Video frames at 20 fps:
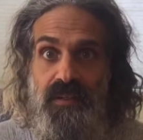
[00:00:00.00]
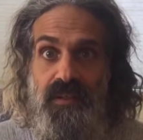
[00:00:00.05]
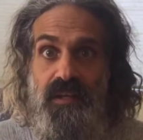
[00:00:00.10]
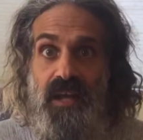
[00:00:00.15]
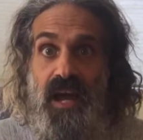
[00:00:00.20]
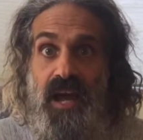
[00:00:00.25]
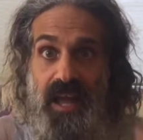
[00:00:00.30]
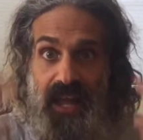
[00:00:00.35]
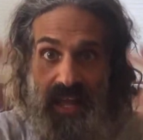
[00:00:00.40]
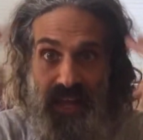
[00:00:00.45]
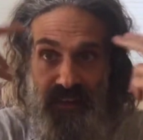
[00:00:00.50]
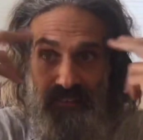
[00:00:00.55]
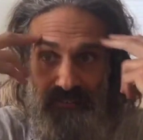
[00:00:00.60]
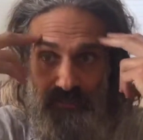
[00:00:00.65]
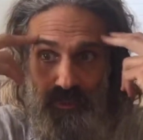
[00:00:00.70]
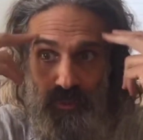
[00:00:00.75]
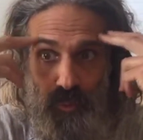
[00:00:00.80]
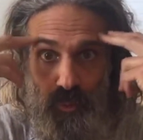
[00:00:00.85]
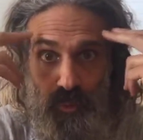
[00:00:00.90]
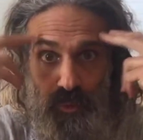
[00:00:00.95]
I have
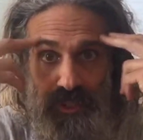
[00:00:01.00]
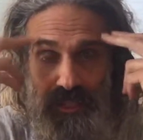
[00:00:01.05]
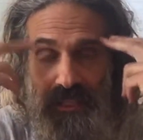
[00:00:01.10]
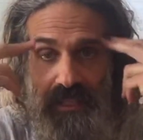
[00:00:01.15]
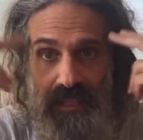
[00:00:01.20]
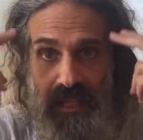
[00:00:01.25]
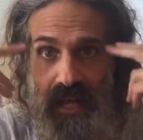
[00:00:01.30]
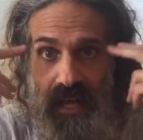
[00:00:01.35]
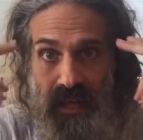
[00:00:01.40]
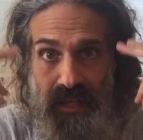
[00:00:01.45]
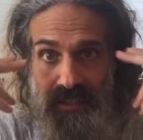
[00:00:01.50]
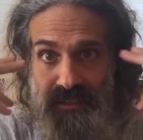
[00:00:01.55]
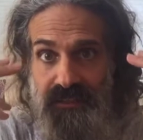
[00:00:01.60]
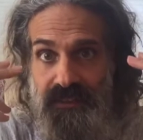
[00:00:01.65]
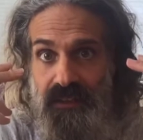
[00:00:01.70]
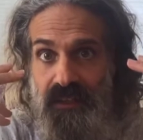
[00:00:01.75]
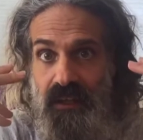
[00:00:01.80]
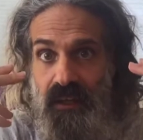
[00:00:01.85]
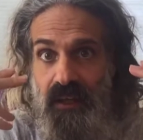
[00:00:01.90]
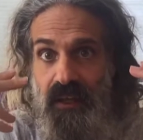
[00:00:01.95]
to realize
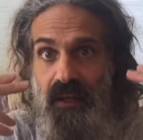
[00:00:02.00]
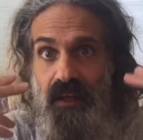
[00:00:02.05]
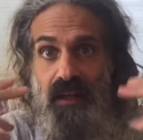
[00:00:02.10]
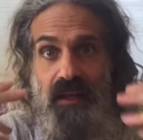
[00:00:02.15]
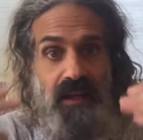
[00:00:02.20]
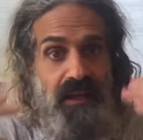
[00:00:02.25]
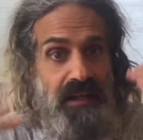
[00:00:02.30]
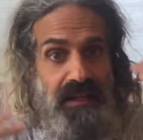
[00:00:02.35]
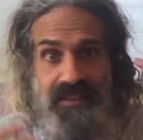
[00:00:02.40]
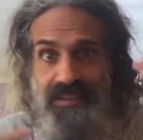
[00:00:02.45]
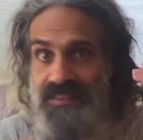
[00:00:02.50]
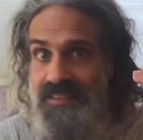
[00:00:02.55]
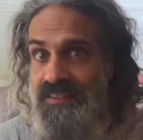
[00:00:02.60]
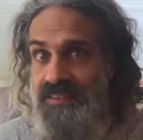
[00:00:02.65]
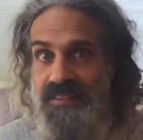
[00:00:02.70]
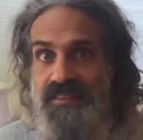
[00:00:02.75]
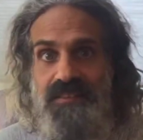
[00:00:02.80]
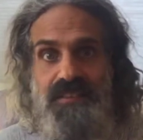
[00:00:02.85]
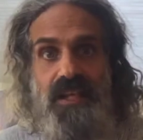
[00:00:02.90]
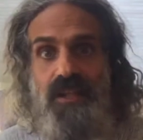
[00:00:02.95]
this
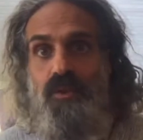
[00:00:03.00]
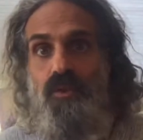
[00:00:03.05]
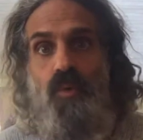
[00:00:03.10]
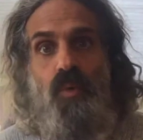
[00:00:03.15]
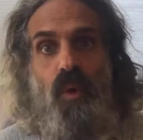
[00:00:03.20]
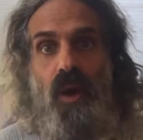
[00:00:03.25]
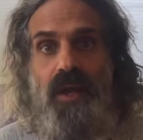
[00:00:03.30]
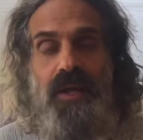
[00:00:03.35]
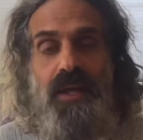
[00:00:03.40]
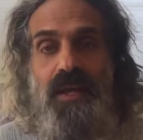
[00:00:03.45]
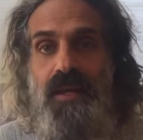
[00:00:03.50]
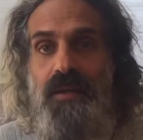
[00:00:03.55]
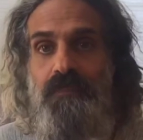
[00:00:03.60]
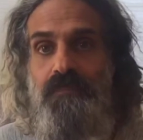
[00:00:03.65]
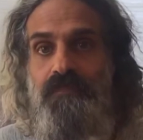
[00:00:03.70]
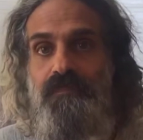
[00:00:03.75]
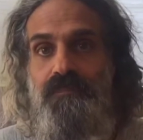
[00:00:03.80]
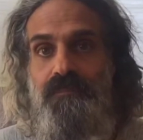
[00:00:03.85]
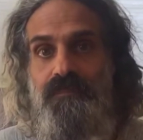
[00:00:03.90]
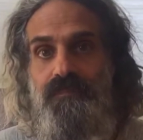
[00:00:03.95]
is not who I am.
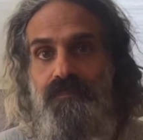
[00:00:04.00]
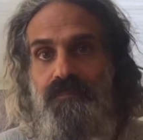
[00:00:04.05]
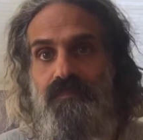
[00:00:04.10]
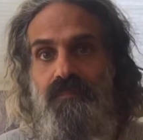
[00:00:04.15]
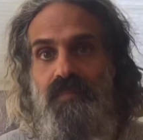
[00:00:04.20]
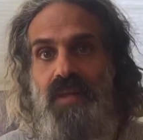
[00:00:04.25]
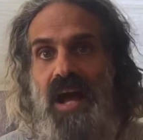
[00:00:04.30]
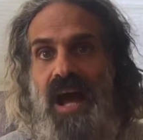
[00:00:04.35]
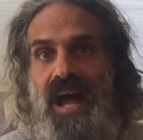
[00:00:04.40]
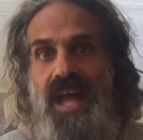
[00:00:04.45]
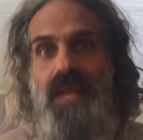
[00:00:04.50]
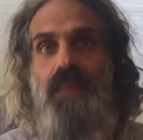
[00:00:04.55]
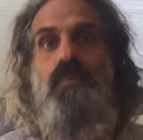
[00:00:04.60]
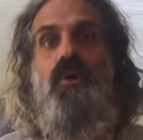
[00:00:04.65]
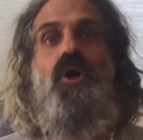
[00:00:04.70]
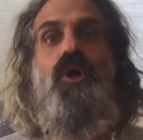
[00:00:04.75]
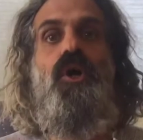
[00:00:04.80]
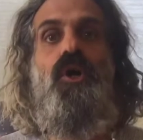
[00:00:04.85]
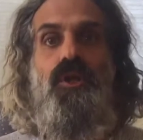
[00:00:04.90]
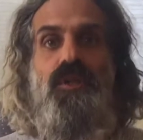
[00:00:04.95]
I am
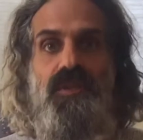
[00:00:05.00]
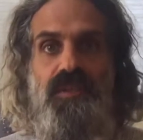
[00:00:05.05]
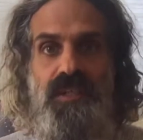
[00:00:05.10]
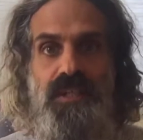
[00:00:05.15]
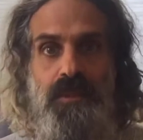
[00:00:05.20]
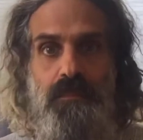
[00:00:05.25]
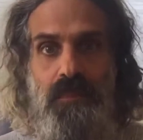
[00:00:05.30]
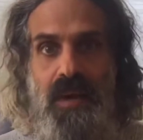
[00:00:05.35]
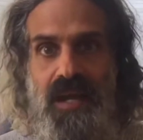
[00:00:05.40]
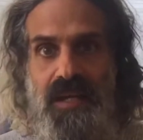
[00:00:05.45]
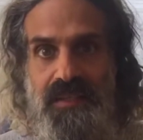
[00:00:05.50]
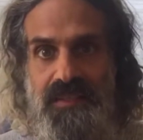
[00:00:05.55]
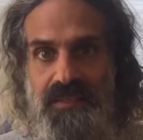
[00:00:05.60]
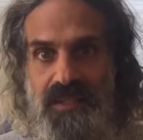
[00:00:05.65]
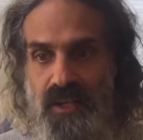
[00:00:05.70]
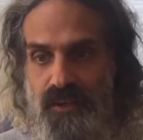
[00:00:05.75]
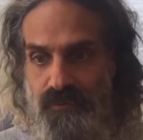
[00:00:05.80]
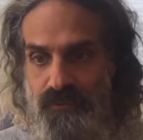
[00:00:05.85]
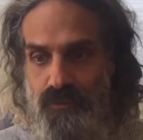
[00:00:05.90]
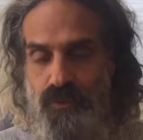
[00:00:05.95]
hurting
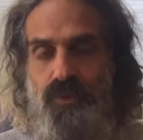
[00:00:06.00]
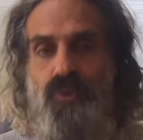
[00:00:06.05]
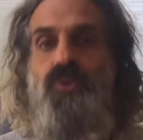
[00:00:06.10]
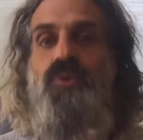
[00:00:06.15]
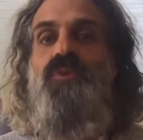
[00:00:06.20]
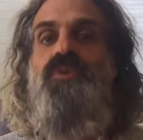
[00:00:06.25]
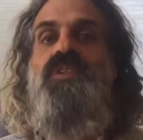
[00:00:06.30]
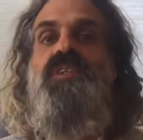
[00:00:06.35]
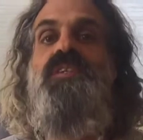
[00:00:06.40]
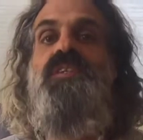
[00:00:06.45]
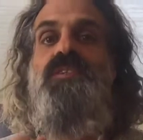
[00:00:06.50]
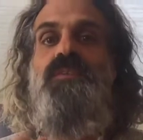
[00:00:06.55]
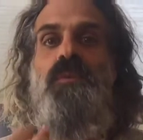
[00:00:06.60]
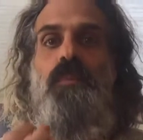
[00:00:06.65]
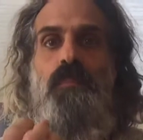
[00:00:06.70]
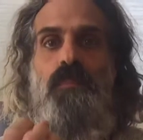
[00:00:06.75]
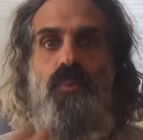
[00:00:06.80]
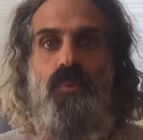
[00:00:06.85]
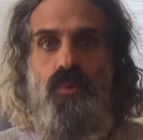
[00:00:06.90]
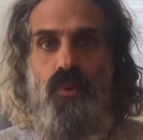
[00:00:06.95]
myself through this
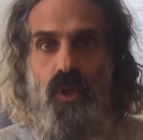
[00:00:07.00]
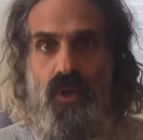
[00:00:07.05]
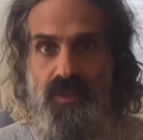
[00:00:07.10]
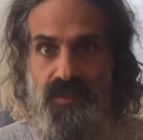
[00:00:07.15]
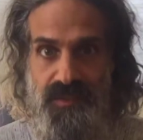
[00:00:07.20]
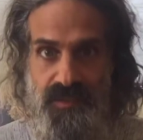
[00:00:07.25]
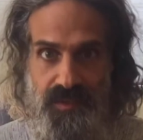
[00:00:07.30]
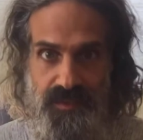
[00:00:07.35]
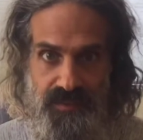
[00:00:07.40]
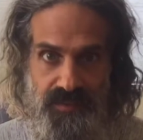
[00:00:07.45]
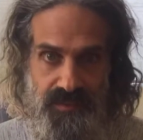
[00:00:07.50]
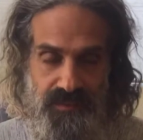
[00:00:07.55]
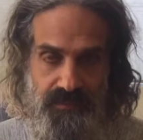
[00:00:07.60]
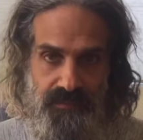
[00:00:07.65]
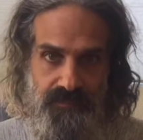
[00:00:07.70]
process.